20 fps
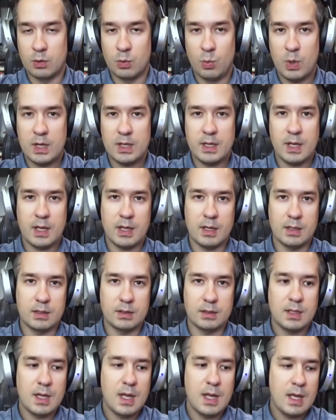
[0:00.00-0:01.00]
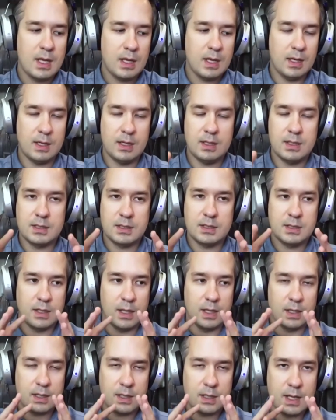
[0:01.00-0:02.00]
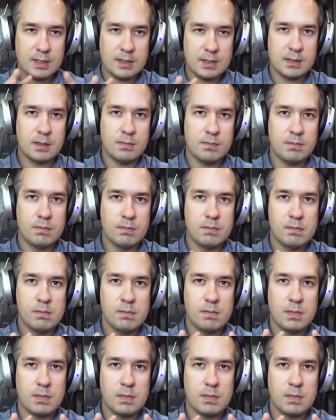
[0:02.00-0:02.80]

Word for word: On one hand, it is a custom,